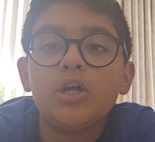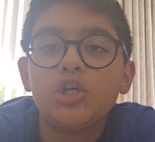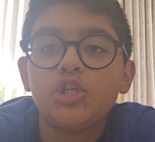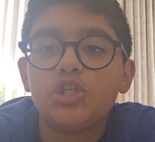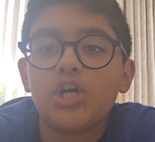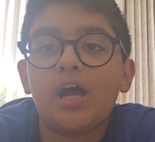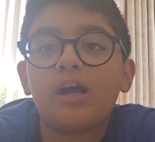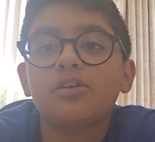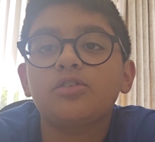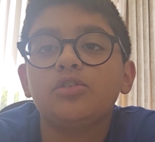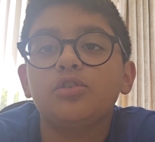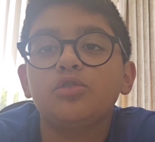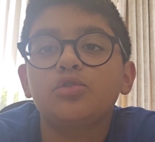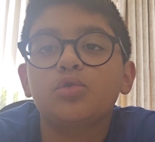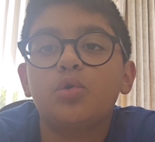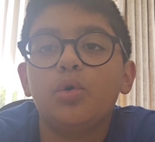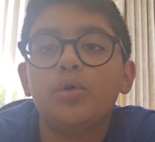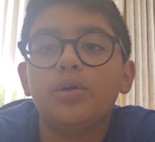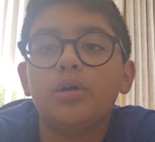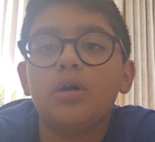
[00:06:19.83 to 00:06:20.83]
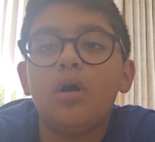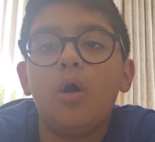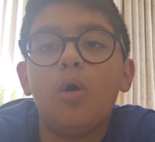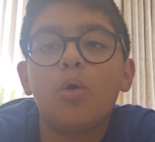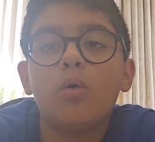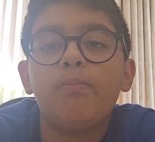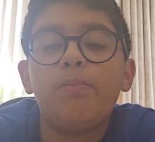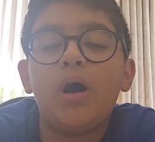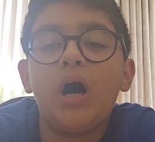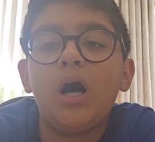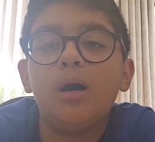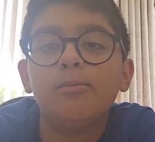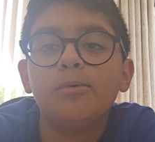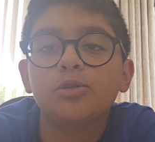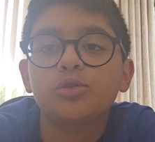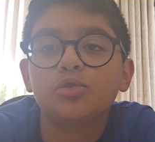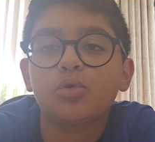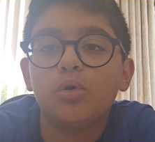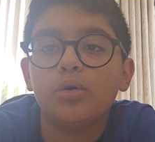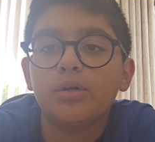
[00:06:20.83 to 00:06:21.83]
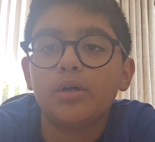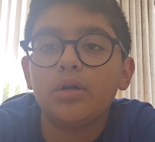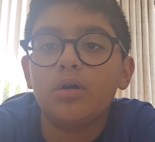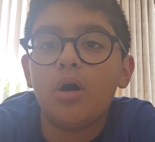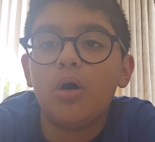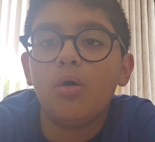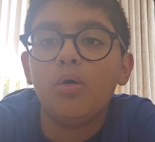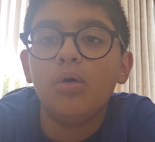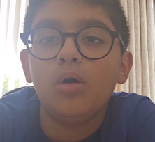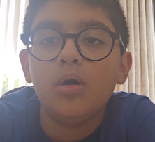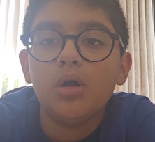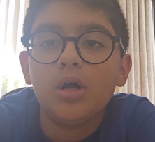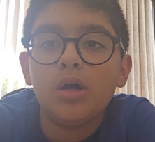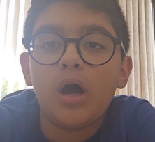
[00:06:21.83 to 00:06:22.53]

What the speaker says: Jackson scored a goal. Palmer scored a goal.